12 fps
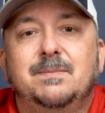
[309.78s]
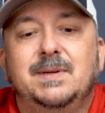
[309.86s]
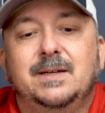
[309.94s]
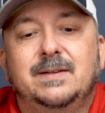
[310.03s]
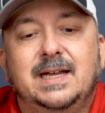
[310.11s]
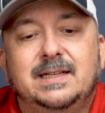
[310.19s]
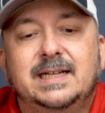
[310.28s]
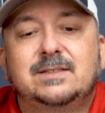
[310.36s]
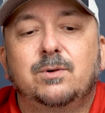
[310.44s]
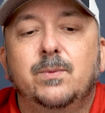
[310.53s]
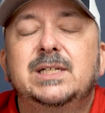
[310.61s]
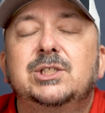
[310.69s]
to me. That's
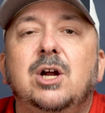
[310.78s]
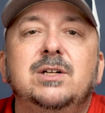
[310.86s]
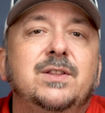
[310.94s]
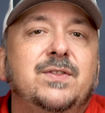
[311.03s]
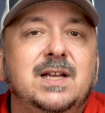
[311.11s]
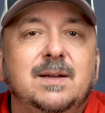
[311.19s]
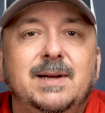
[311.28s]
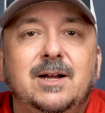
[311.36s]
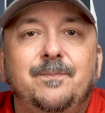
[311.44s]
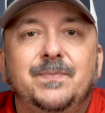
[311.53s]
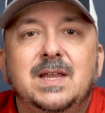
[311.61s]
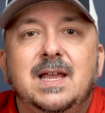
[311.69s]
where we start to think about,